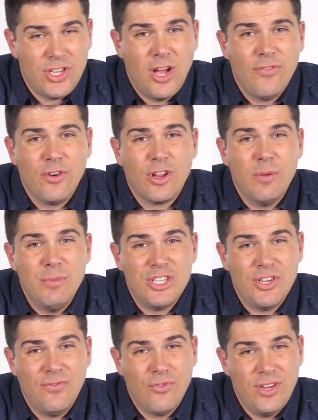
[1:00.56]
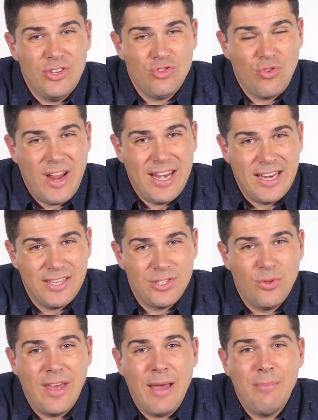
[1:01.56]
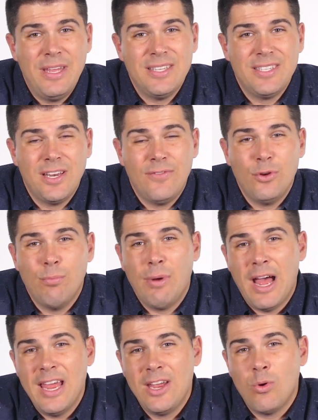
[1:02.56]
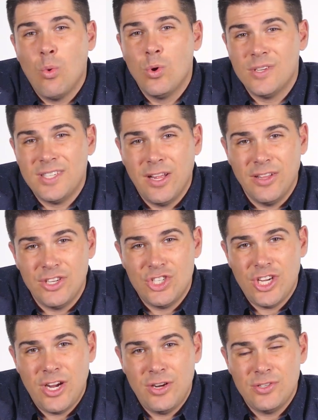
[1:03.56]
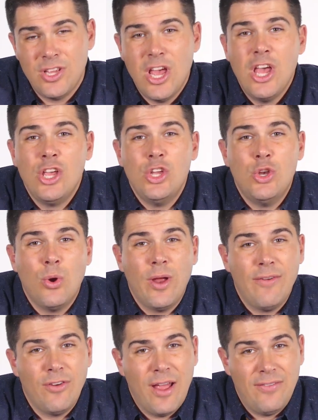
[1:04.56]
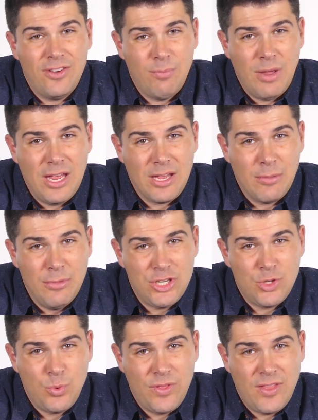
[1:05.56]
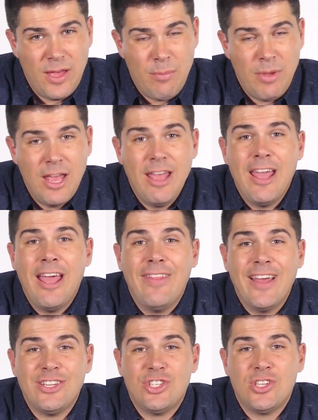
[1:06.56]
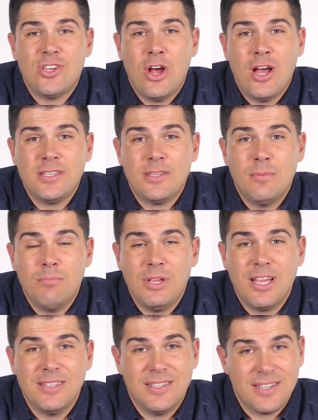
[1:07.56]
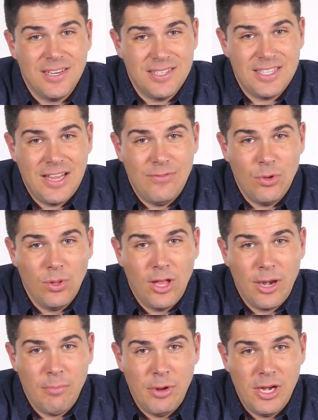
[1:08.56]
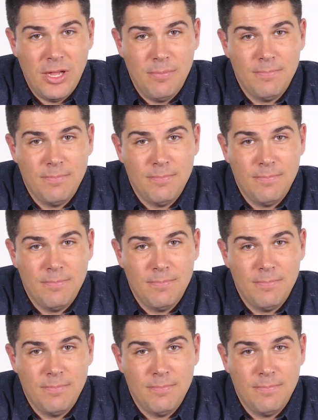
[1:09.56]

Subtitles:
offer commission-free trading. So that means that if you're buying or selling shares, you don't ever have to pay a commission with them. And that's just awesome because it's going to save you a lot of money.